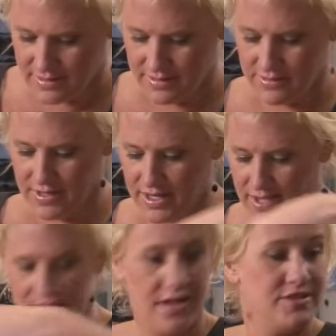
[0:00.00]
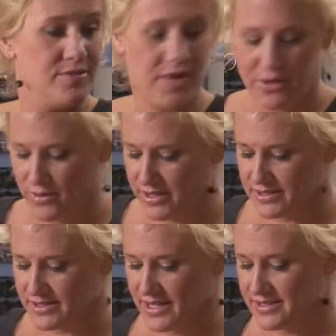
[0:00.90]
Okay, so my
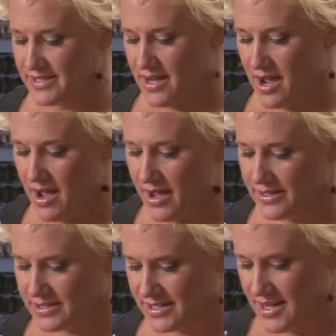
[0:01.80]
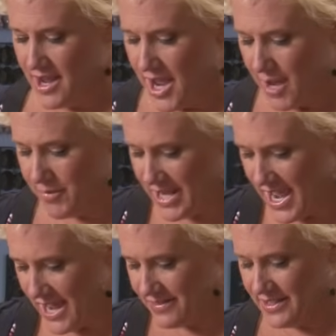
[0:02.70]
oil's nice and hot. I'm gonna
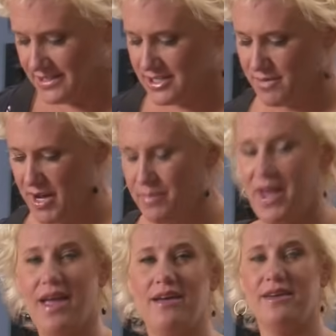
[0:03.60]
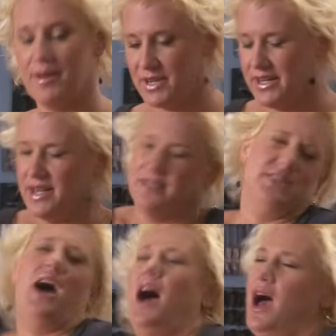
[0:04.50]
add this to my pan and I'm gonna hear,
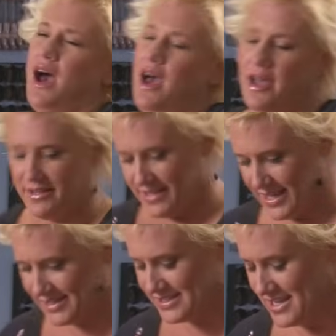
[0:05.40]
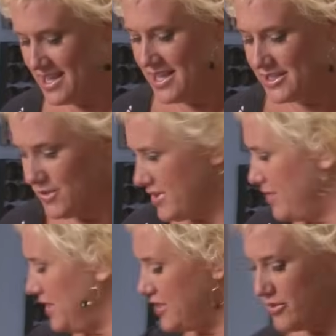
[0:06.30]
ah, yes. So we're
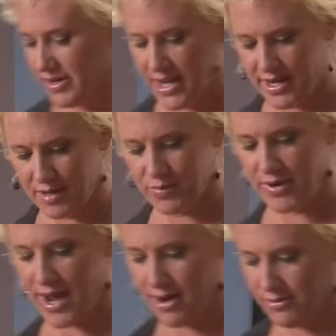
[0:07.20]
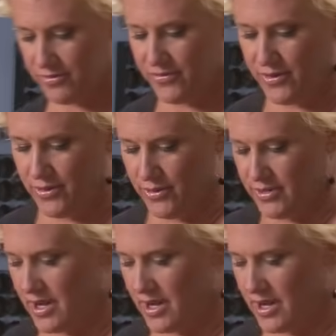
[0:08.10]
gonna be creating brown food.